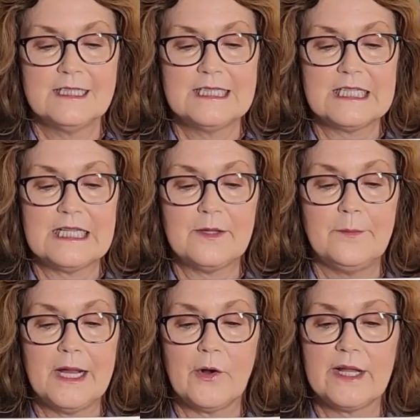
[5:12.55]
done on the
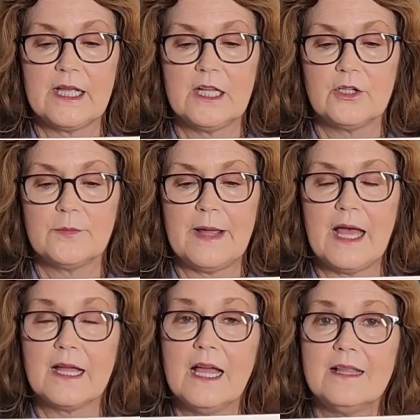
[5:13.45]
berry colored
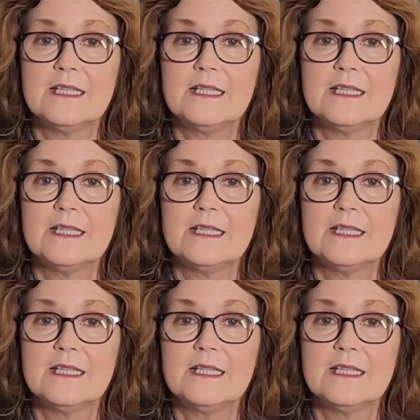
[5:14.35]
bag.